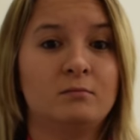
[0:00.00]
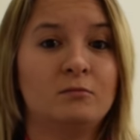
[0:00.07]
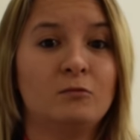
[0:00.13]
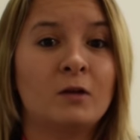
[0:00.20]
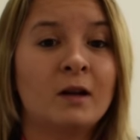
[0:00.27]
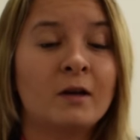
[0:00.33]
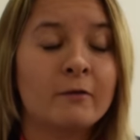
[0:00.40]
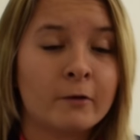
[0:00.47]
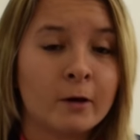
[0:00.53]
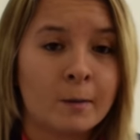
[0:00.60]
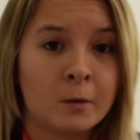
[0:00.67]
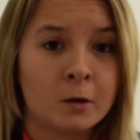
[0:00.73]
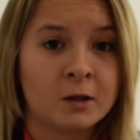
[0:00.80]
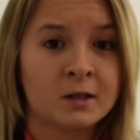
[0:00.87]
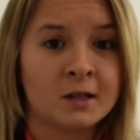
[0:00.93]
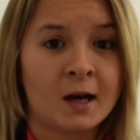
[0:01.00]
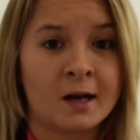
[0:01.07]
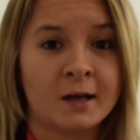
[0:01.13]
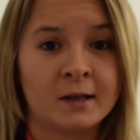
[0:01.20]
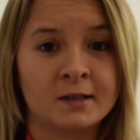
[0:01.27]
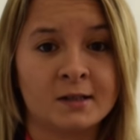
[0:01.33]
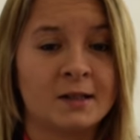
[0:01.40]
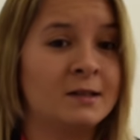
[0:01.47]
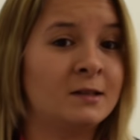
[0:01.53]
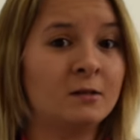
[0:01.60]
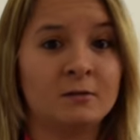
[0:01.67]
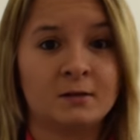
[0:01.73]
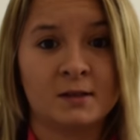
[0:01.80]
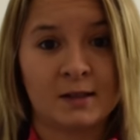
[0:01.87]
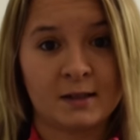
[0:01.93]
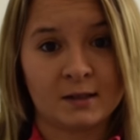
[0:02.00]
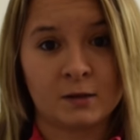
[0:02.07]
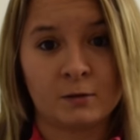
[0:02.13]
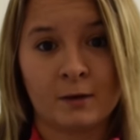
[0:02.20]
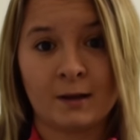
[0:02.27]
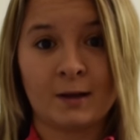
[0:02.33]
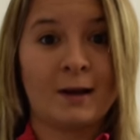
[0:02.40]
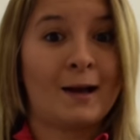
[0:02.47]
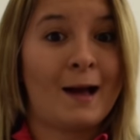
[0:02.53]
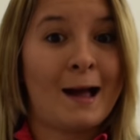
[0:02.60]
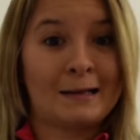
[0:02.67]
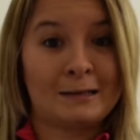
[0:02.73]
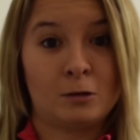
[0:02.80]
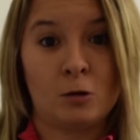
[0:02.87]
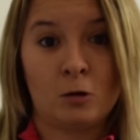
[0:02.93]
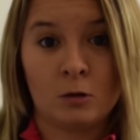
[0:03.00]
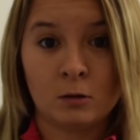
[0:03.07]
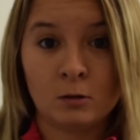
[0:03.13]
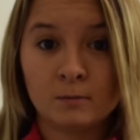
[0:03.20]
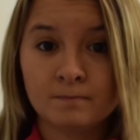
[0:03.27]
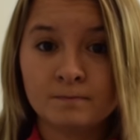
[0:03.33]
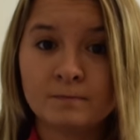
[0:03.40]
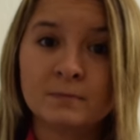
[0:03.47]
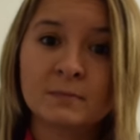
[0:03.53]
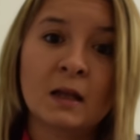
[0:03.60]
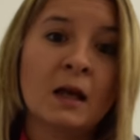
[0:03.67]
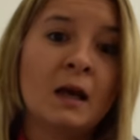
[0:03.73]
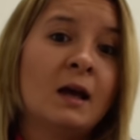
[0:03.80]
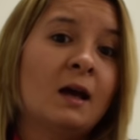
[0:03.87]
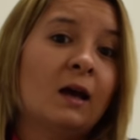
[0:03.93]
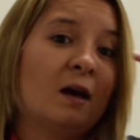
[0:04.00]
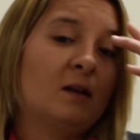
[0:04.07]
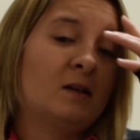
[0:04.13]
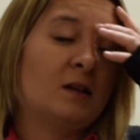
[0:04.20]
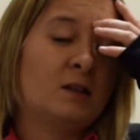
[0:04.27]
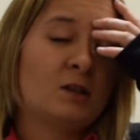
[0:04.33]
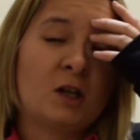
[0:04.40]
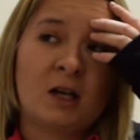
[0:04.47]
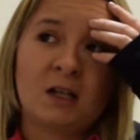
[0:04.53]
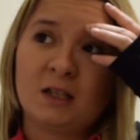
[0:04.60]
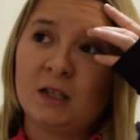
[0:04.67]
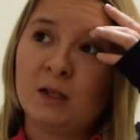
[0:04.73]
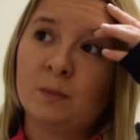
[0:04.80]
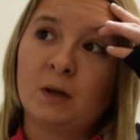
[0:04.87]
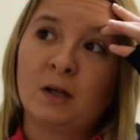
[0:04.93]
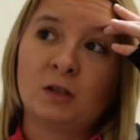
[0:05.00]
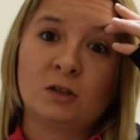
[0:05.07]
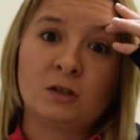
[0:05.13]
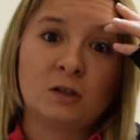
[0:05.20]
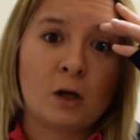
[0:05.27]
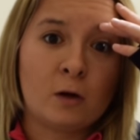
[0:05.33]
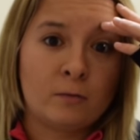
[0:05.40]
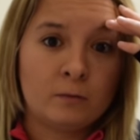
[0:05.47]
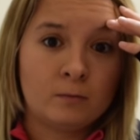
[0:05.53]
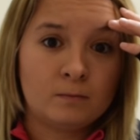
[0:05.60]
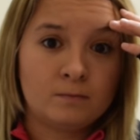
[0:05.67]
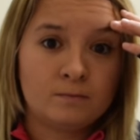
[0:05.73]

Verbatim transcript: whenever I'm on a diet, I don't stick to it, like, at all. And I try to, but I just don't.